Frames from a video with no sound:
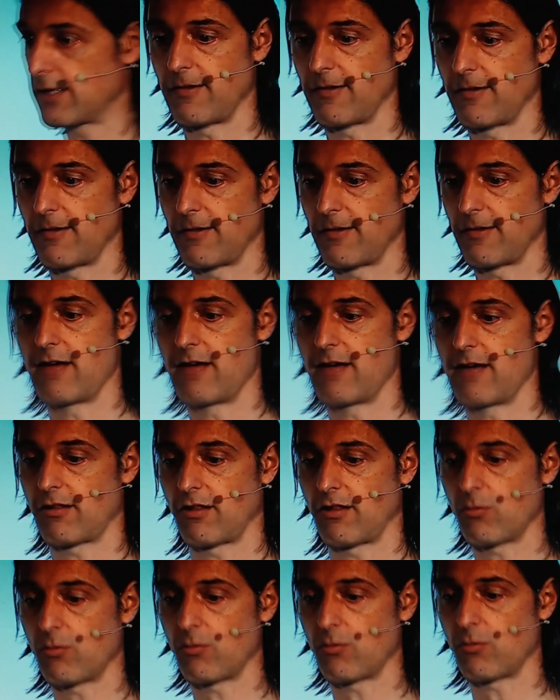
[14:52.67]
in the air, it's a
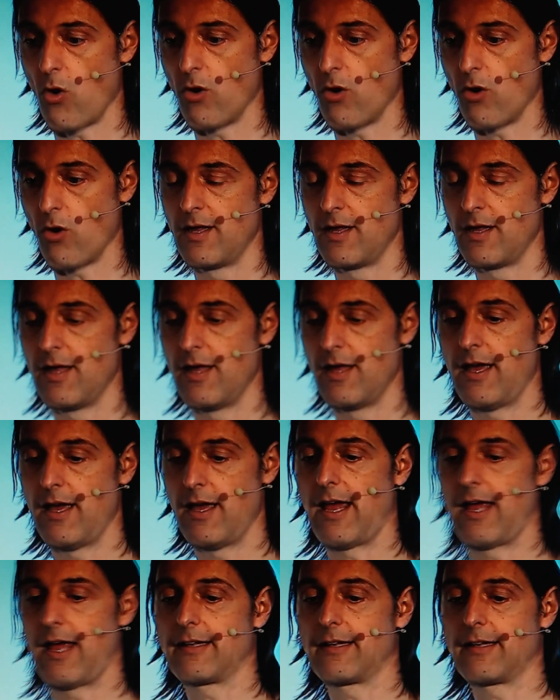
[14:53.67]
swarm.
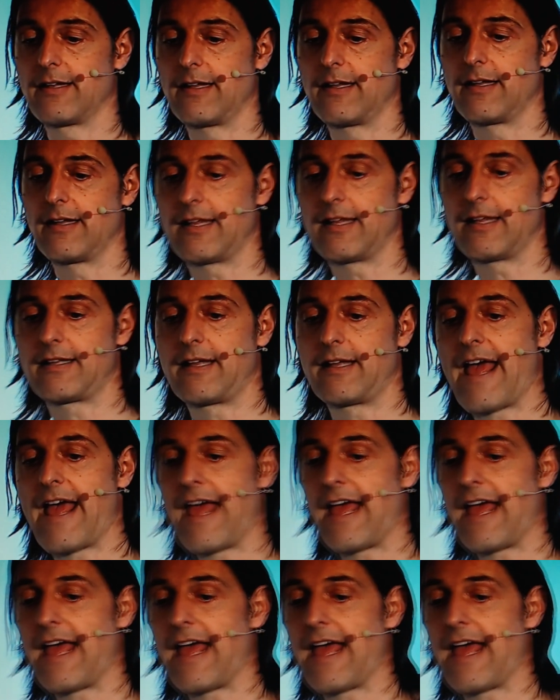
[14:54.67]
And it has